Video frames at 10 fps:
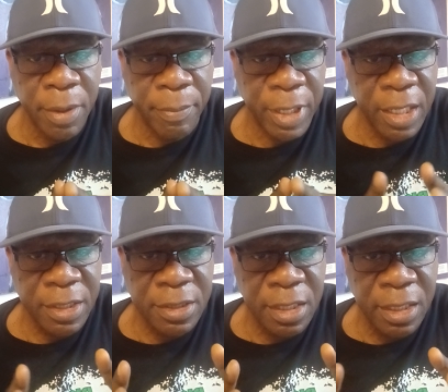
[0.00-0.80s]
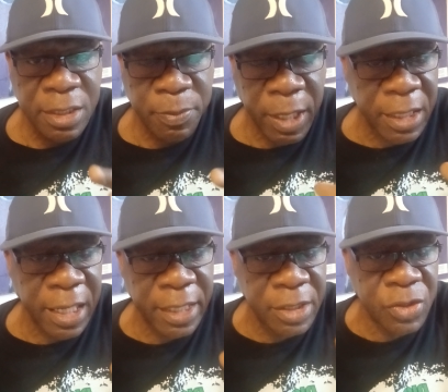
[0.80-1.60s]
because the
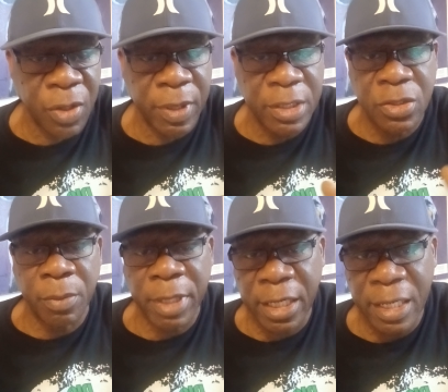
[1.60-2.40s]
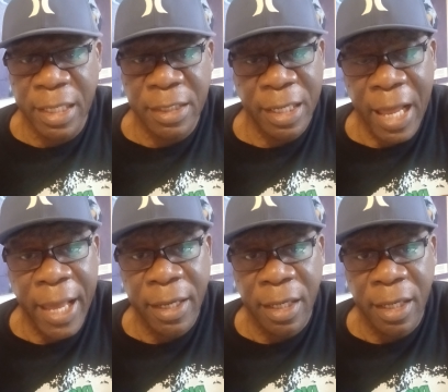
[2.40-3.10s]
spotlight is now on somebody that you like,